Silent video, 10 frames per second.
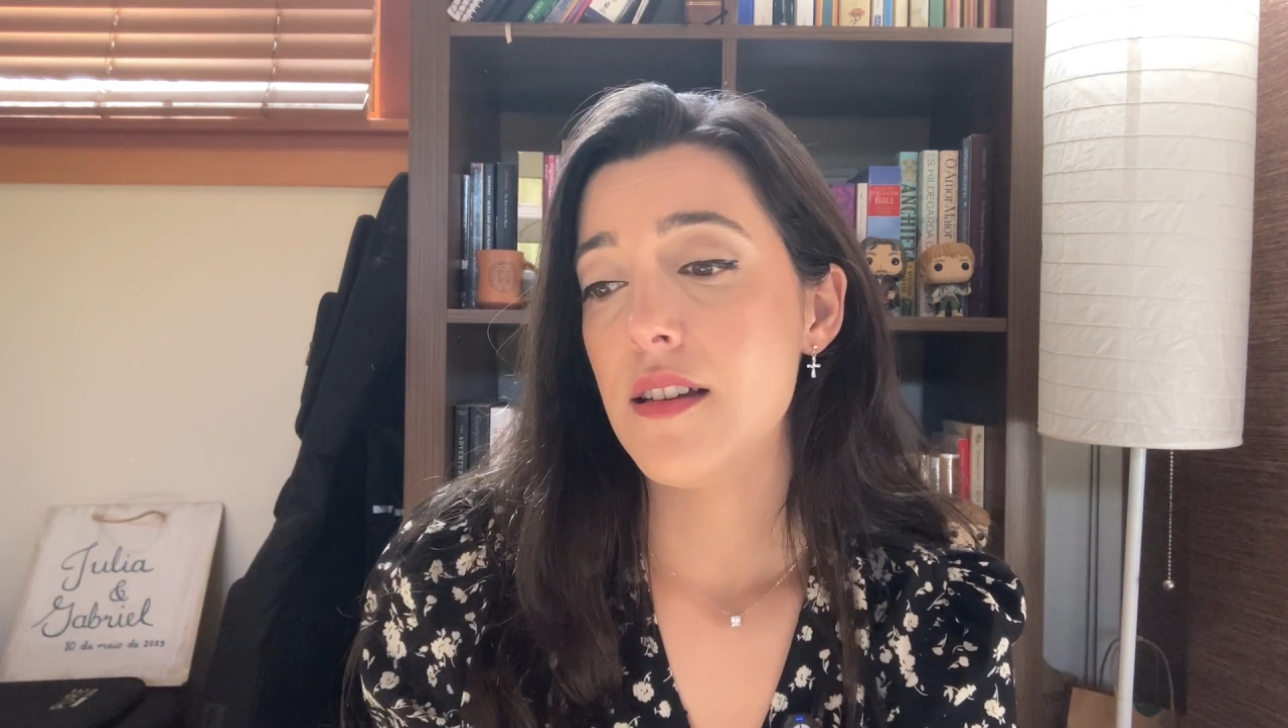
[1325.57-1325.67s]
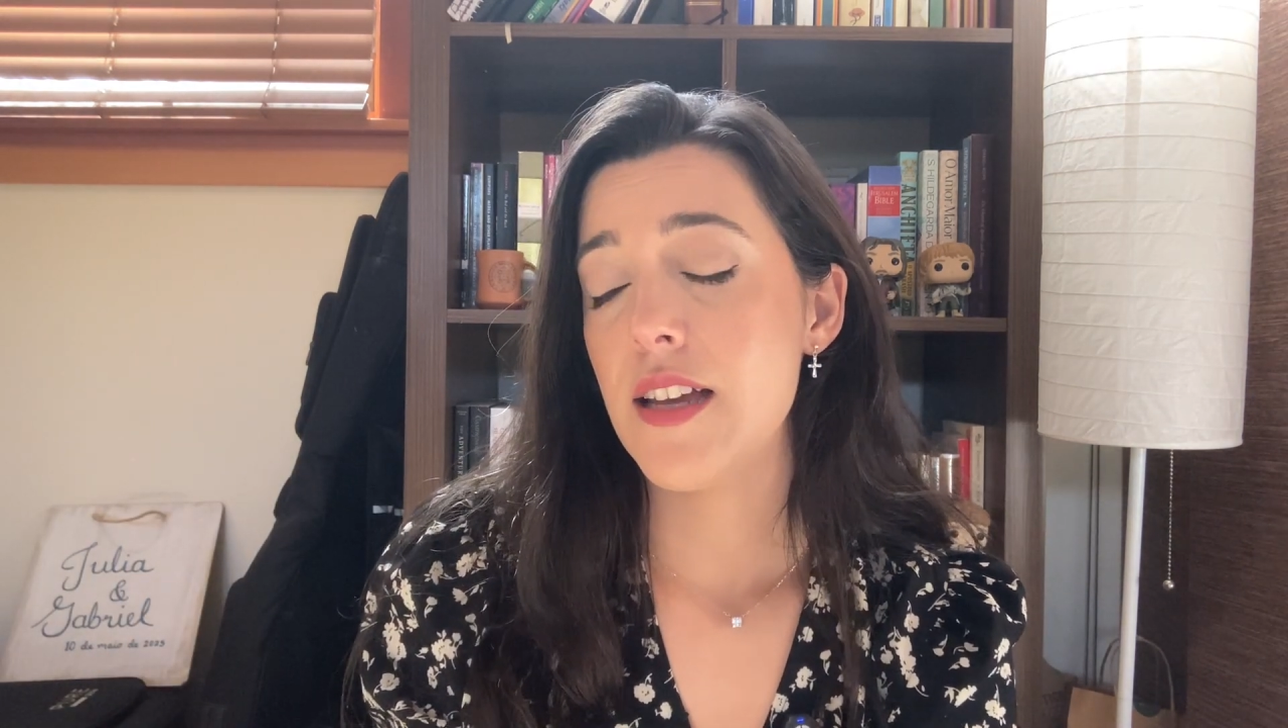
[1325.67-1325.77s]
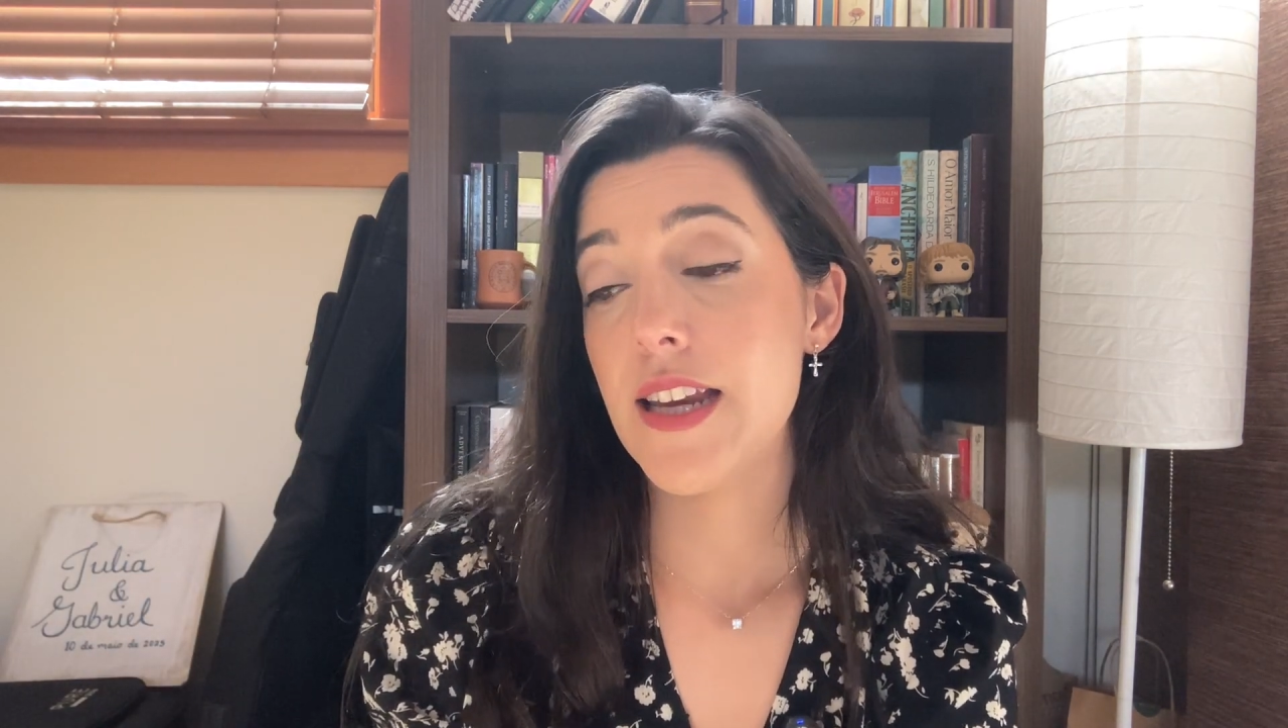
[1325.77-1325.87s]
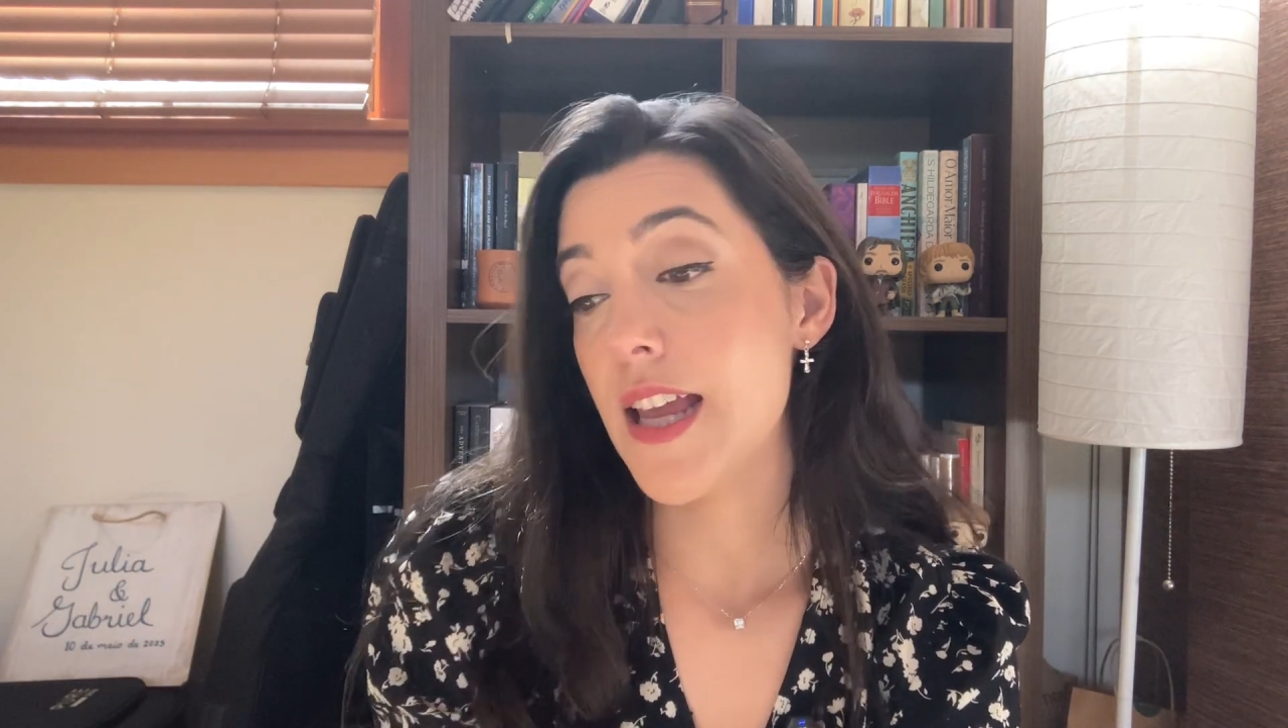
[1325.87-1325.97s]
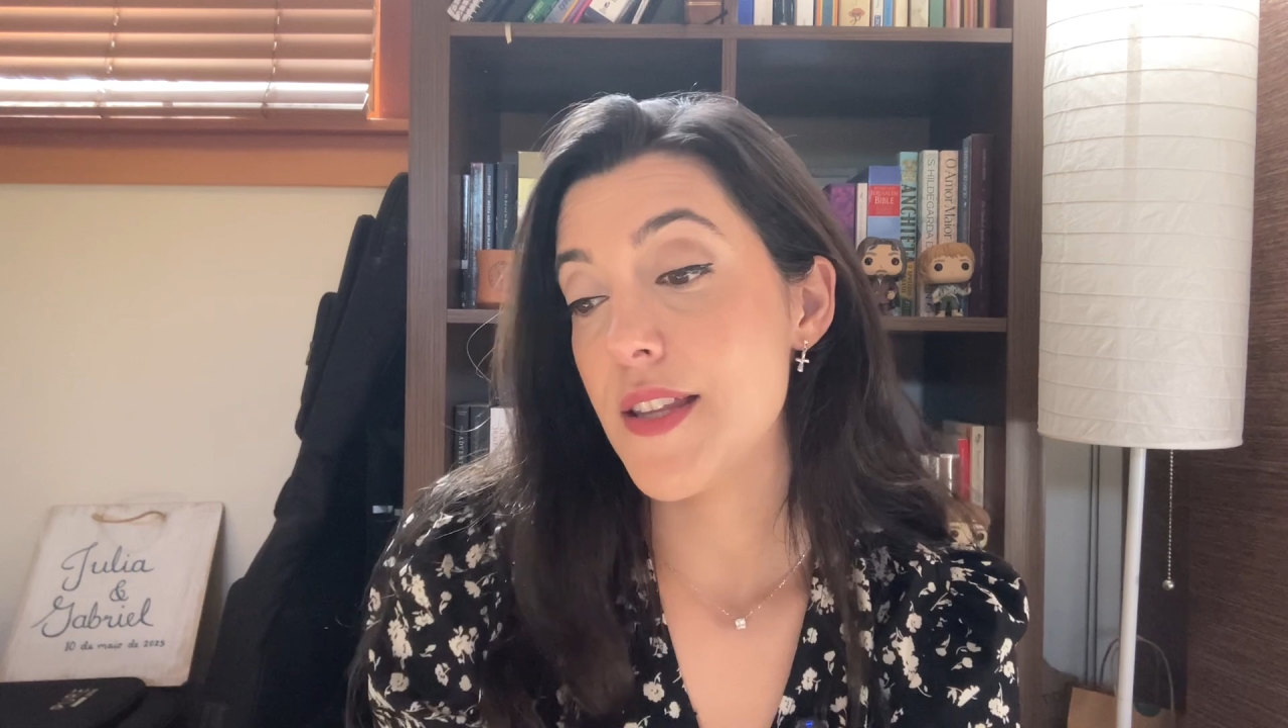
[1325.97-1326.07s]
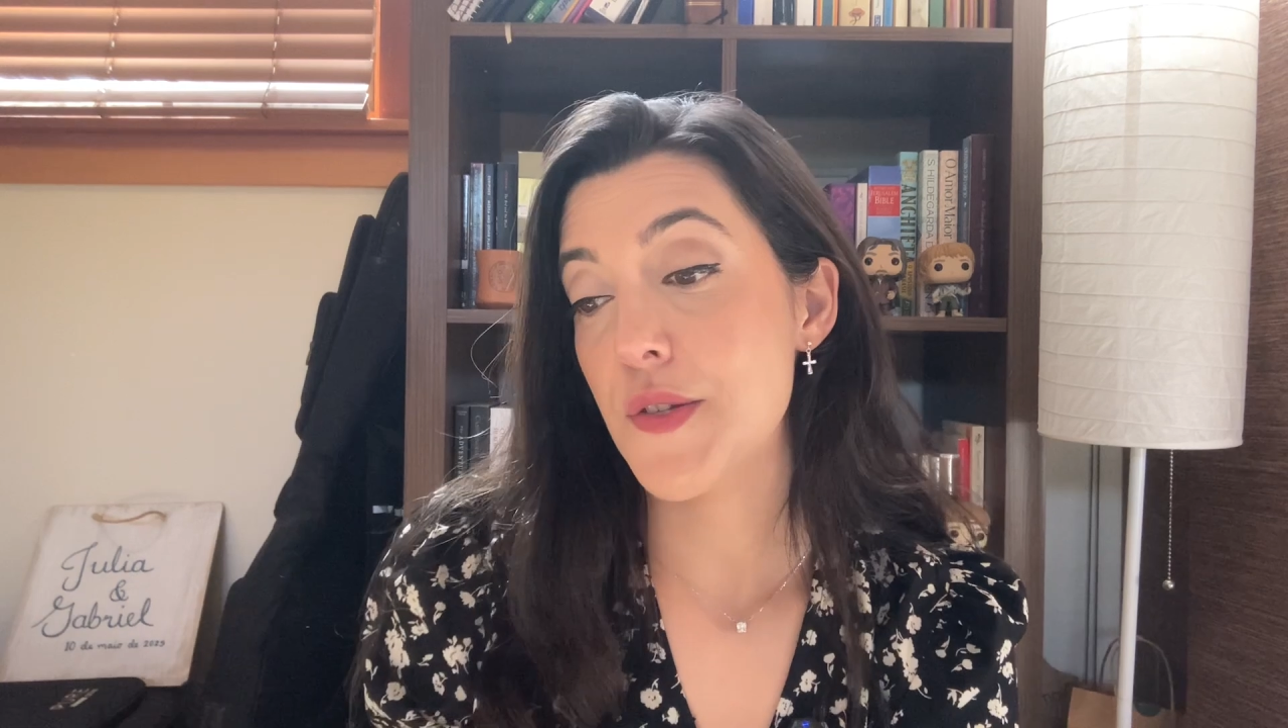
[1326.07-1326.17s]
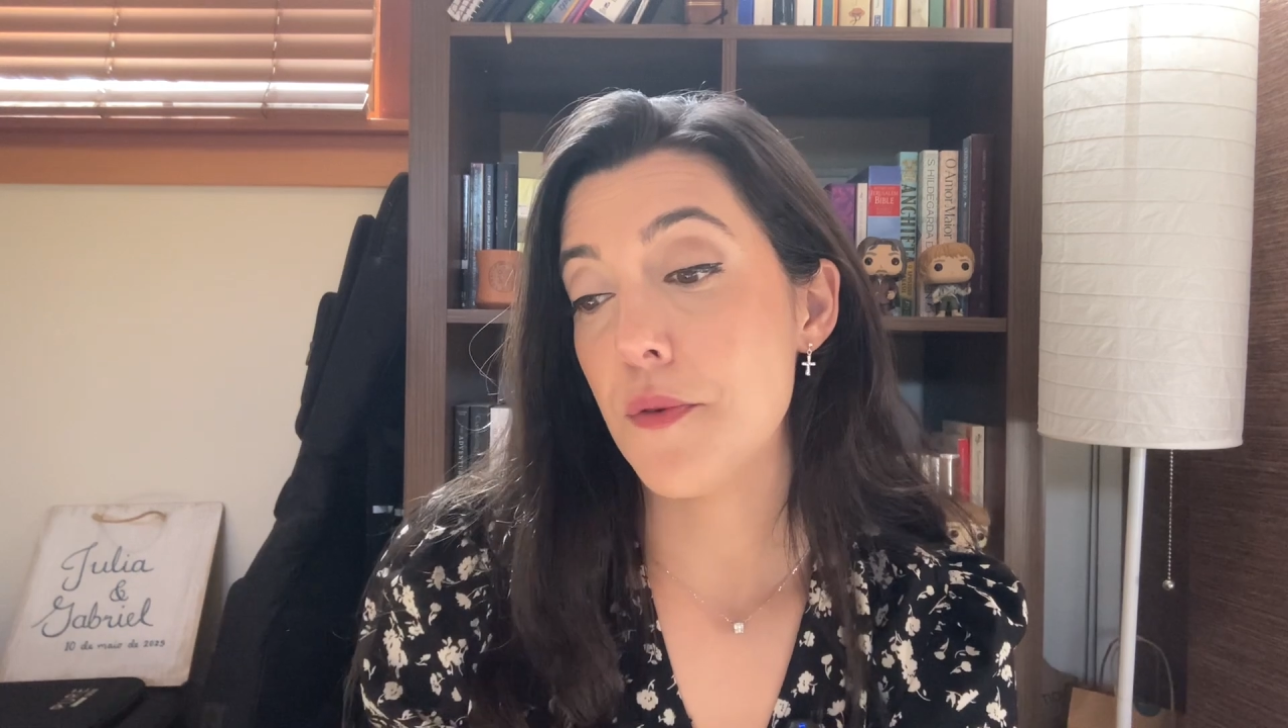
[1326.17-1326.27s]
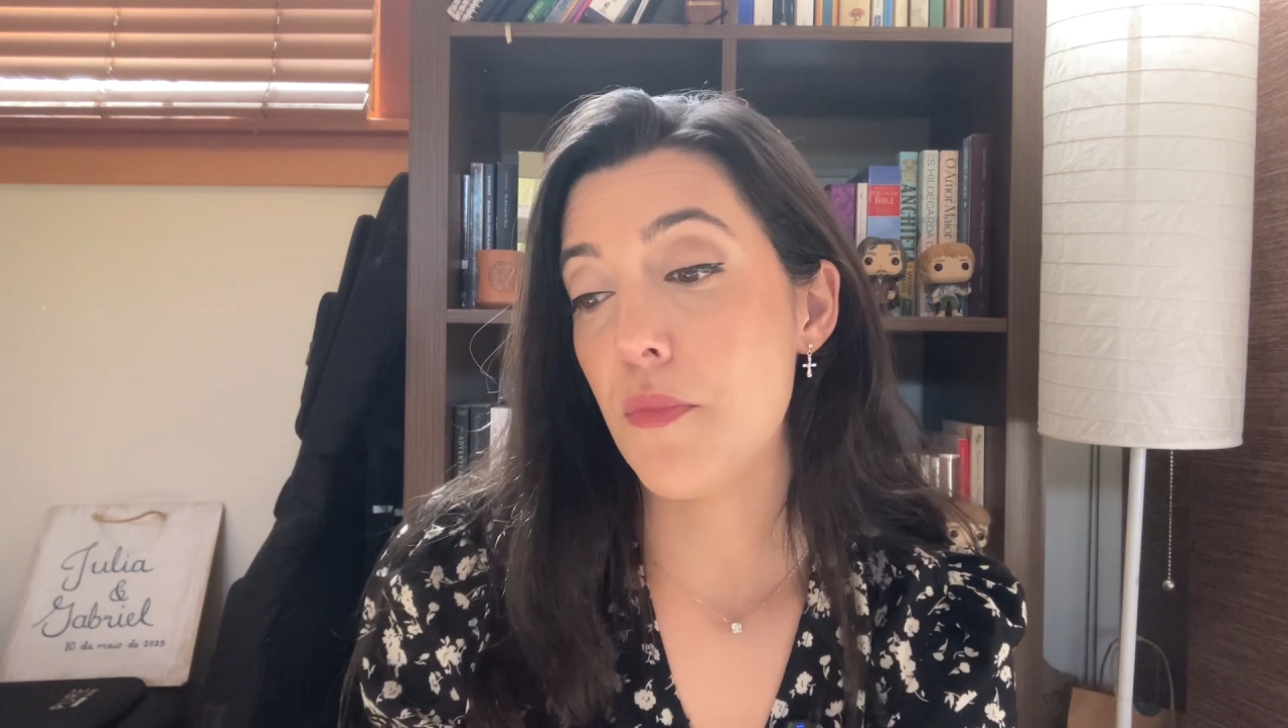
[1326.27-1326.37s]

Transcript: it gets to a